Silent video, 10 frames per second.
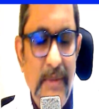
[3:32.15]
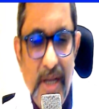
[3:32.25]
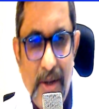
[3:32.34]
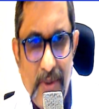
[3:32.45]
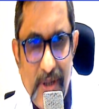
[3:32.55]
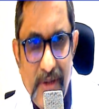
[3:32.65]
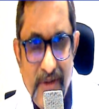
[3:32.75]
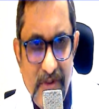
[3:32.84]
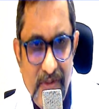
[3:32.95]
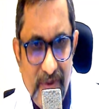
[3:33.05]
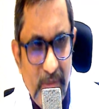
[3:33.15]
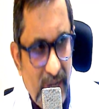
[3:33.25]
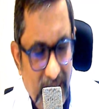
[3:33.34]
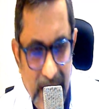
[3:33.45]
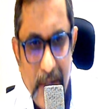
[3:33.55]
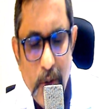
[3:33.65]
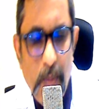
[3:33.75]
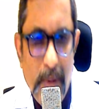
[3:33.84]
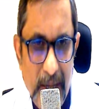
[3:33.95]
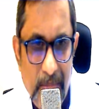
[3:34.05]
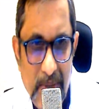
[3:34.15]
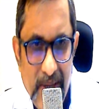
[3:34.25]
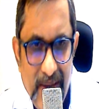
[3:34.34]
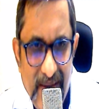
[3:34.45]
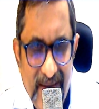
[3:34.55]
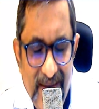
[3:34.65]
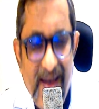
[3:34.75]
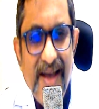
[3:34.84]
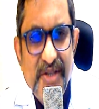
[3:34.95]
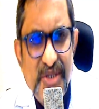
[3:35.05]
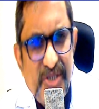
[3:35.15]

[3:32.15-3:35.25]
out from a narrow pipe has